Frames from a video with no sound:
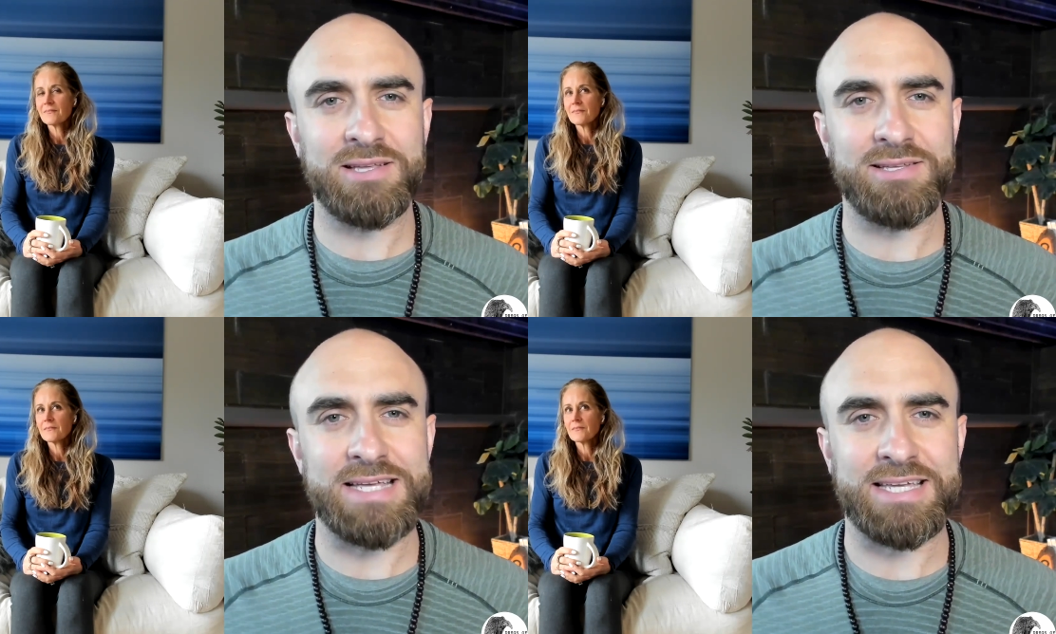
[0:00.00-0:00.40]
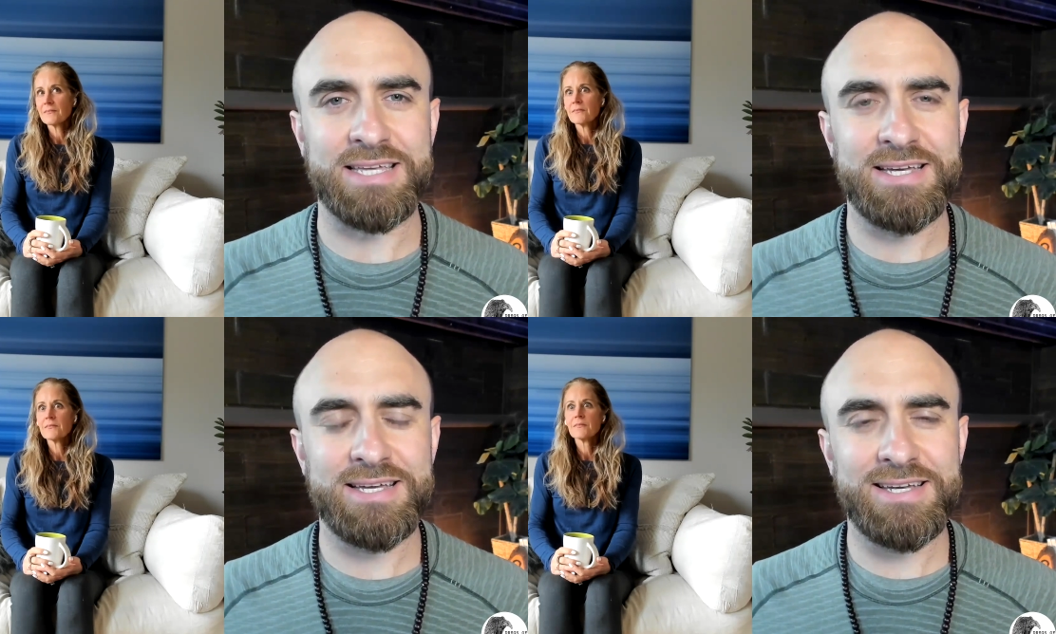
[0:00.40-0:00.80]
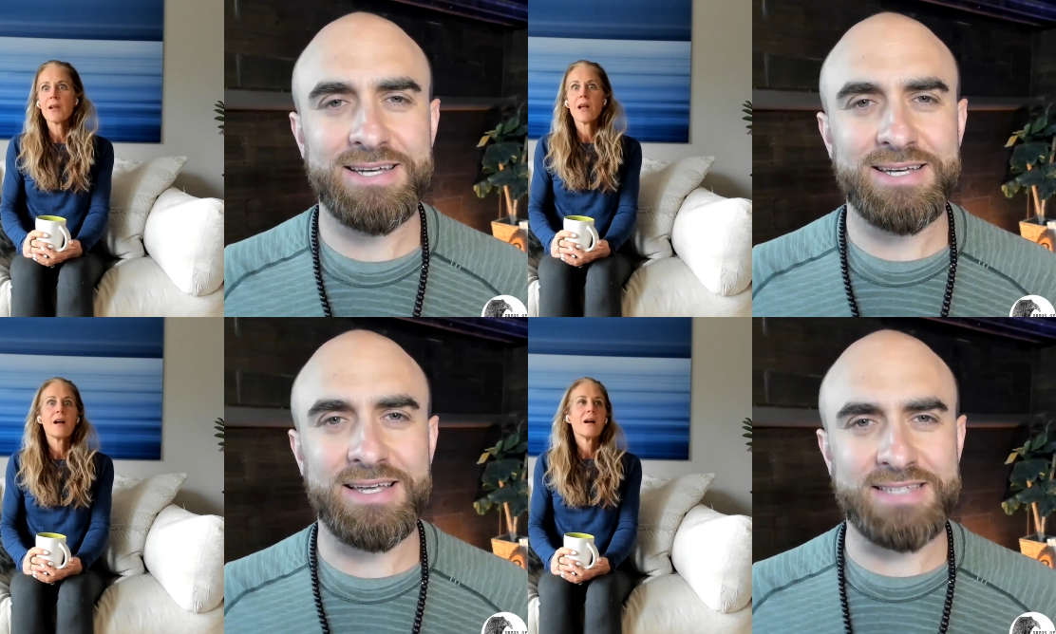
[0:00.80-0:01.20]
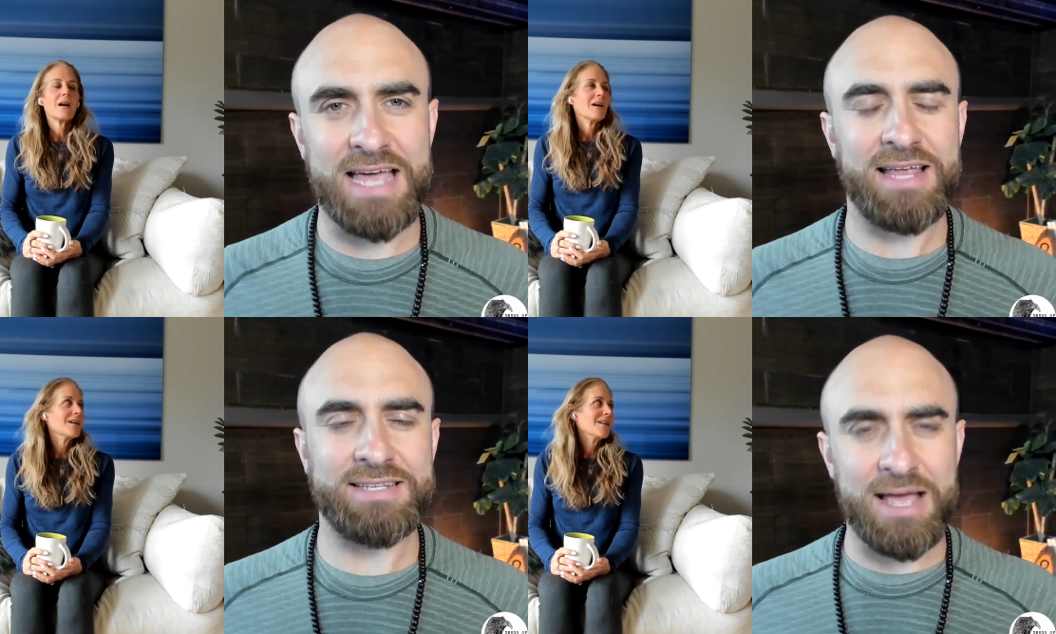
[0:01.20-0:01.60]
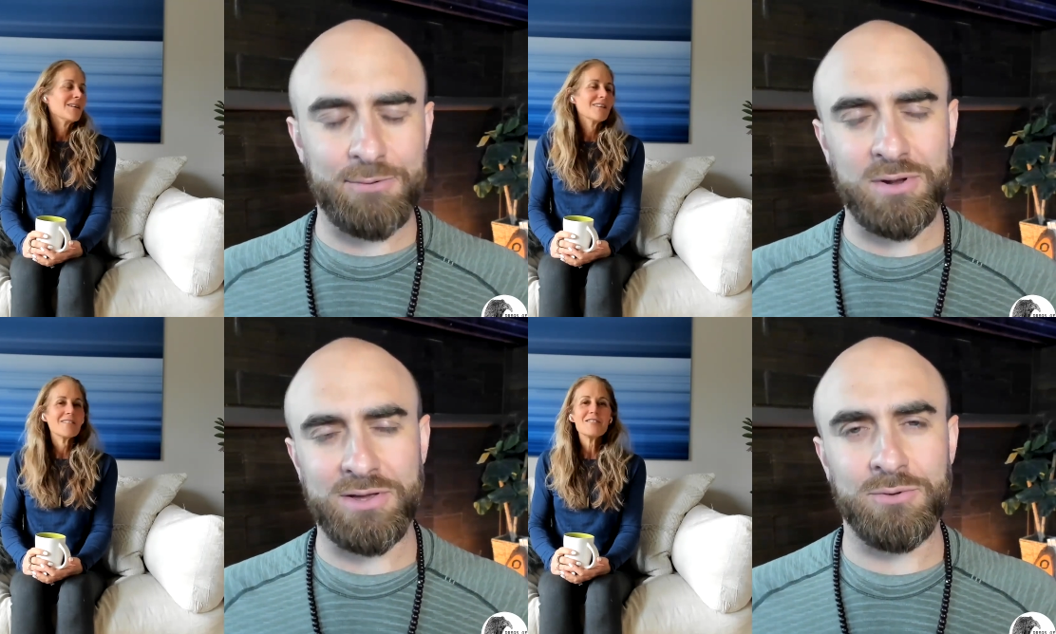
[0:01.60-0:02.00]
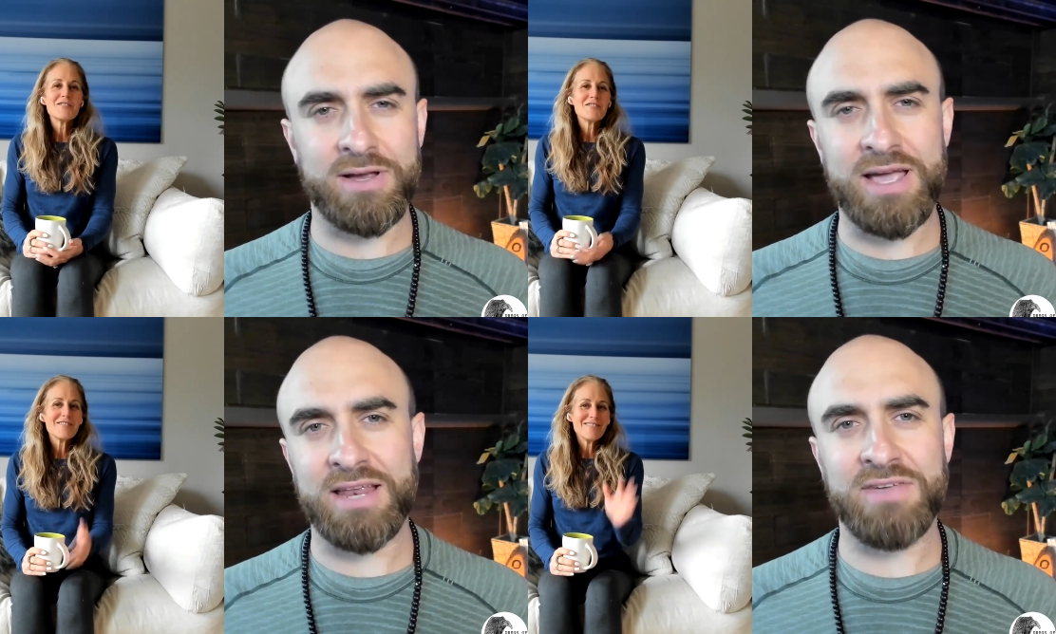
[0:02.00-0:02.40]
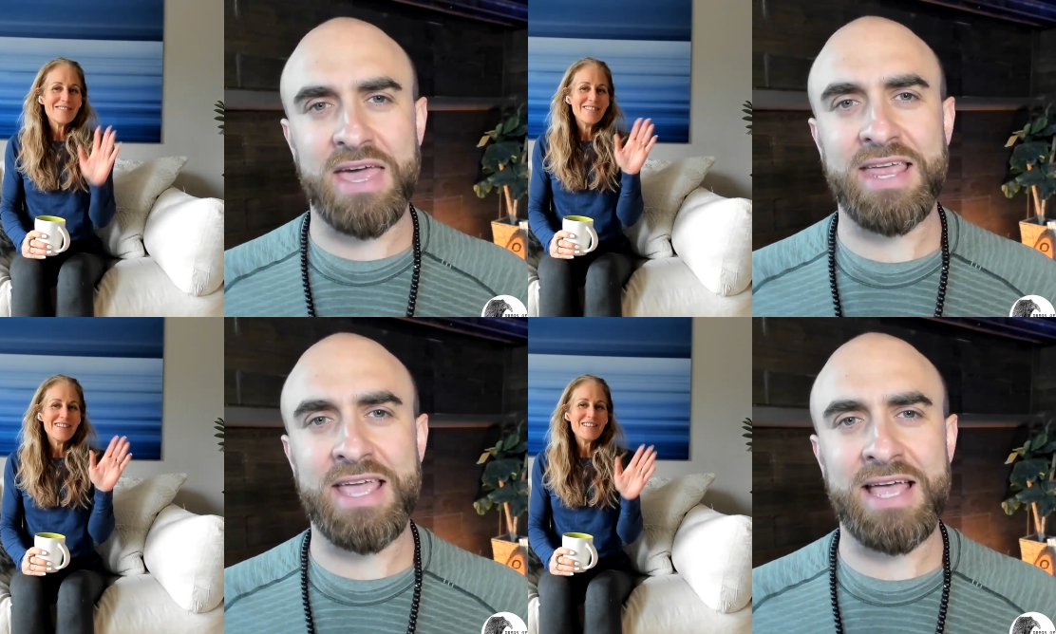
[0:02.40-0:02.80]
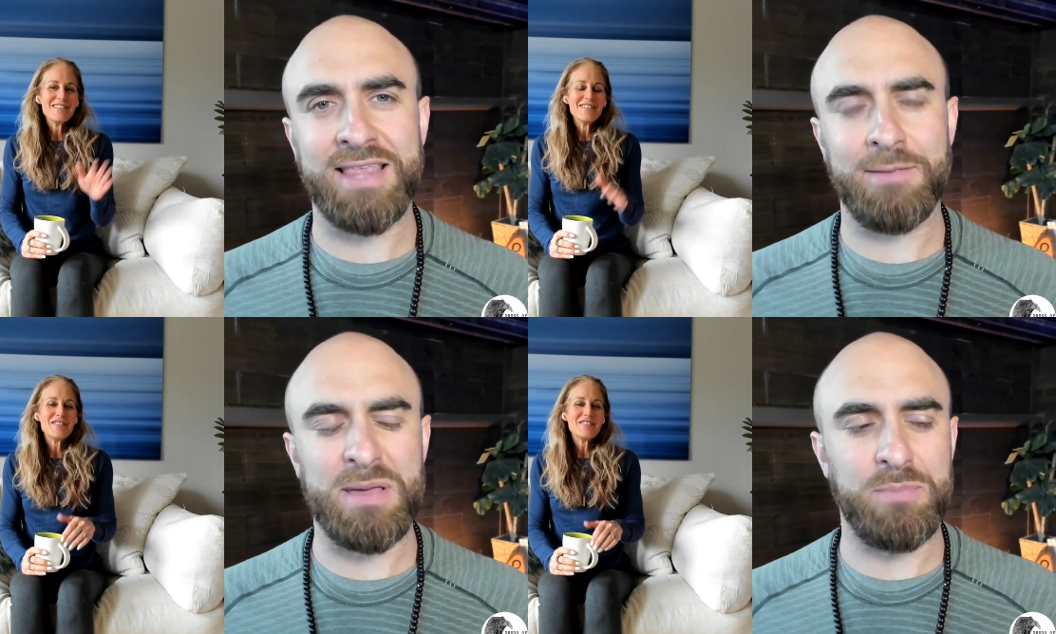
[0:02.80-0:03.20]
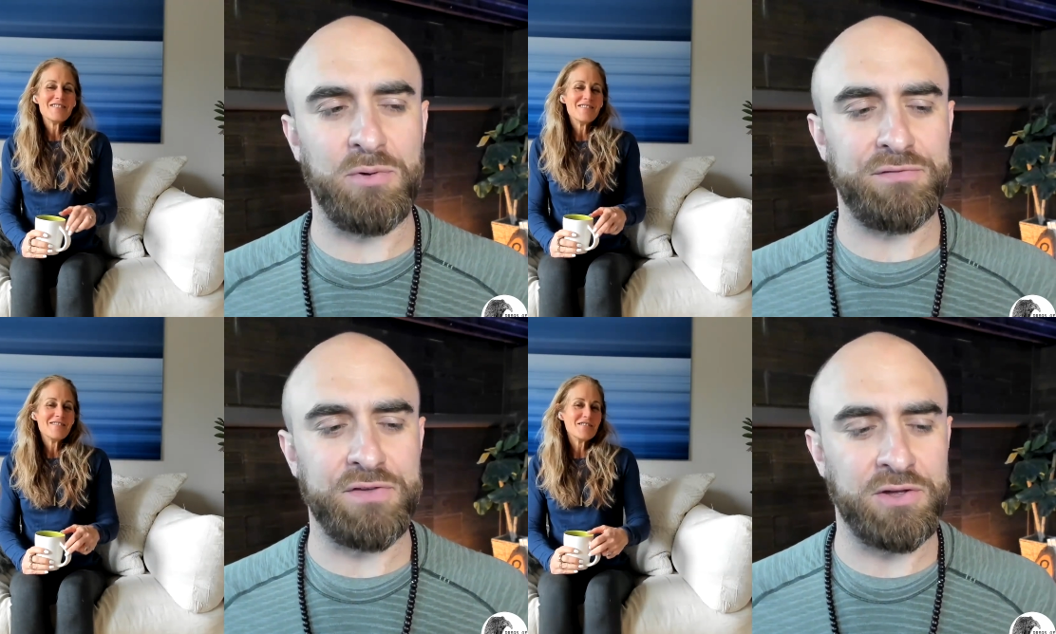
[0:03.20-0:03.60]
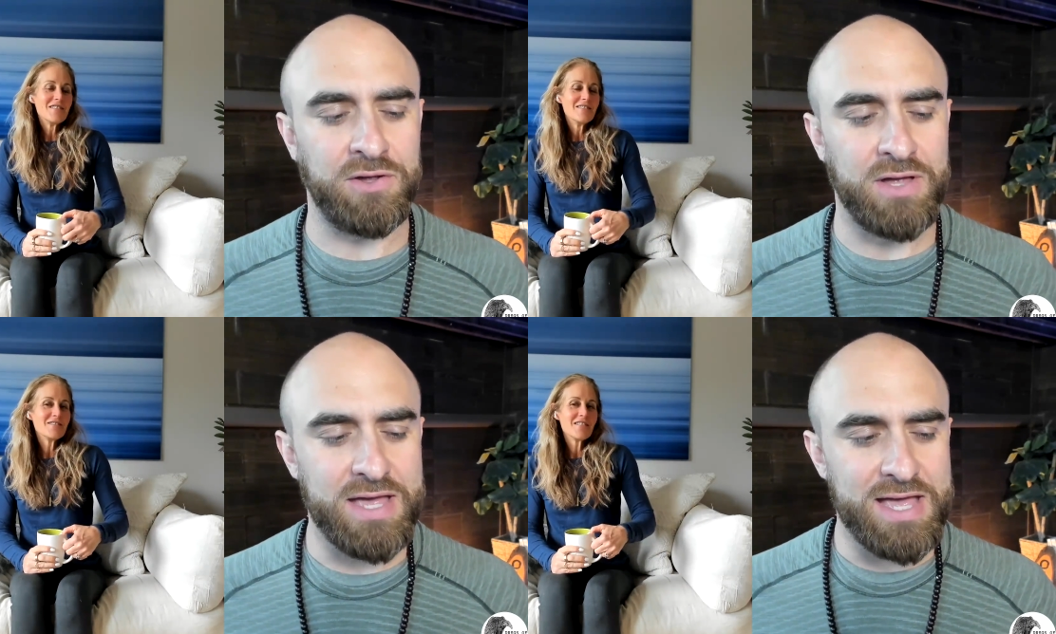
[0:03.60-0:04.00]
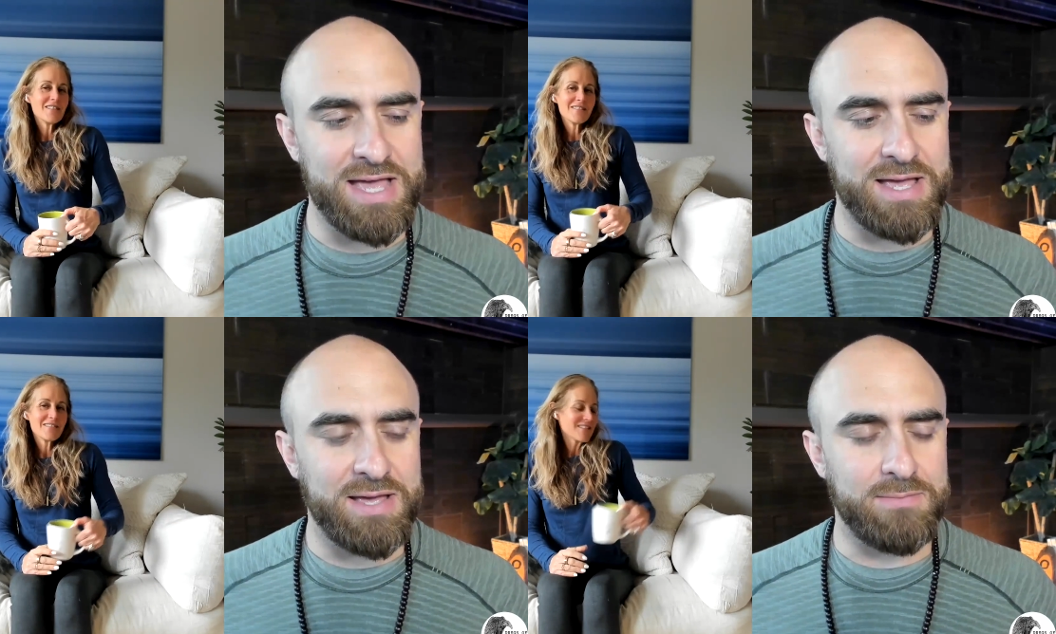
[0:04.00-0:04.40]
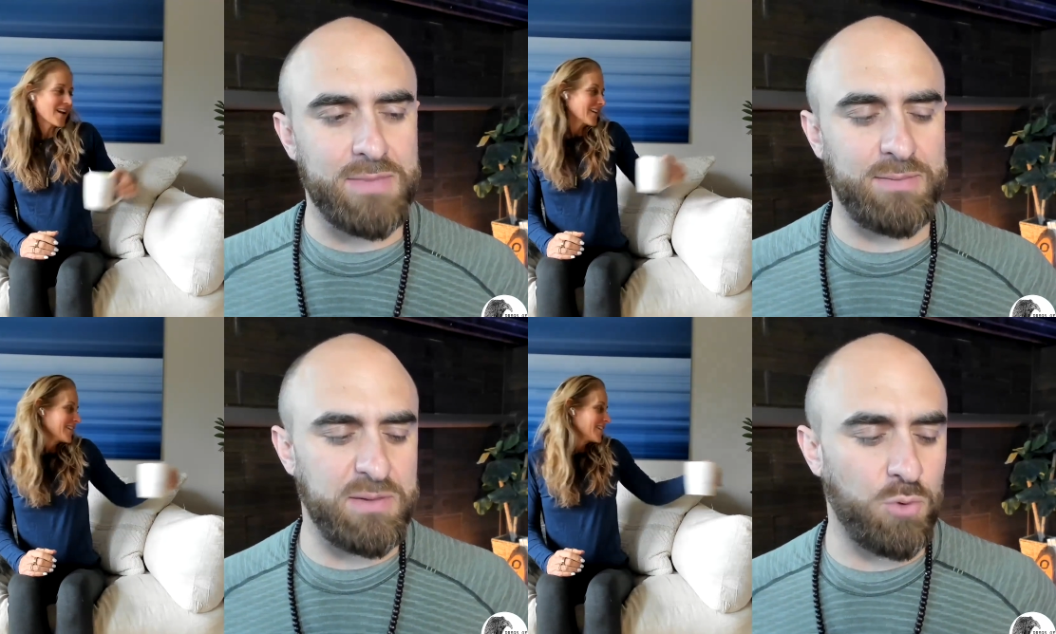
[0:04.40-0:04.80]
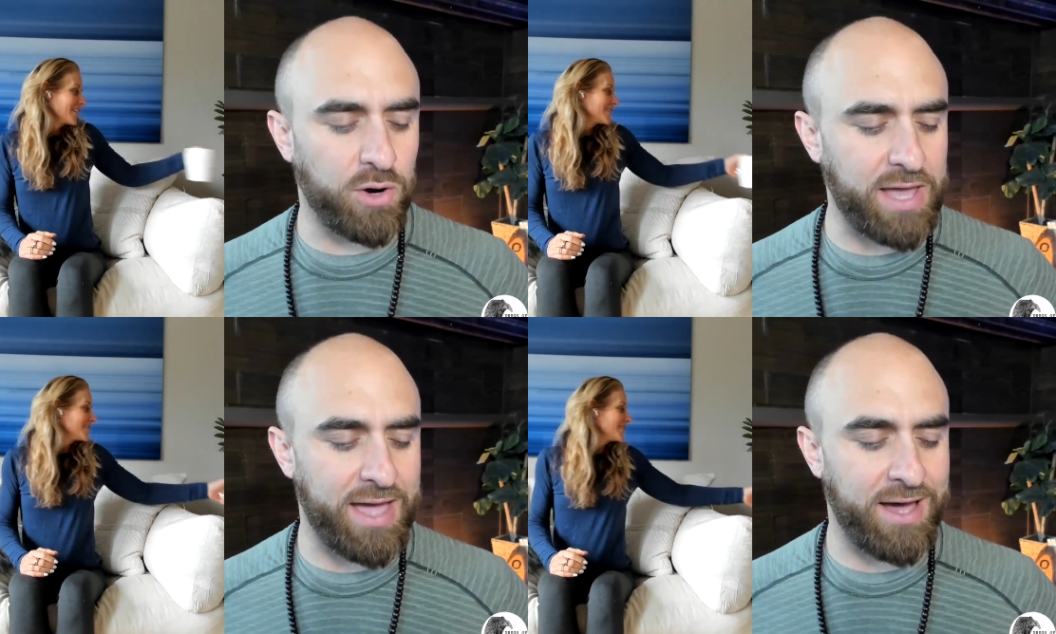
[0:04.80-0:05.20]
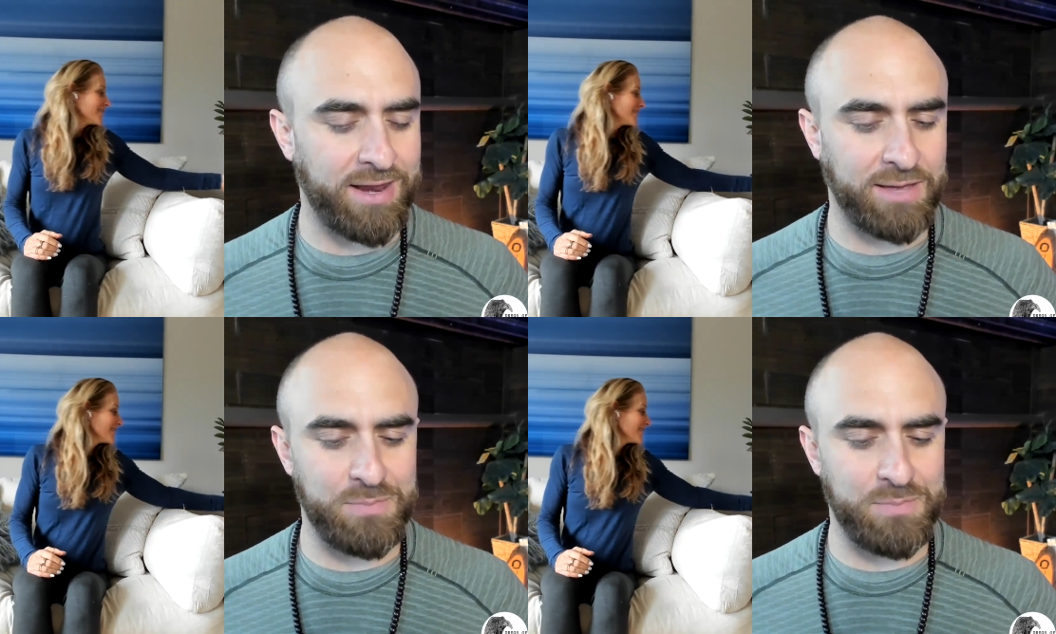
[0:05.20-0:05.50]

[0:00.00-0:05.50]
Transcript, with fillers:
Speaker 1: Like, is that what you were kind of getting at, that people feel maybe more chaotic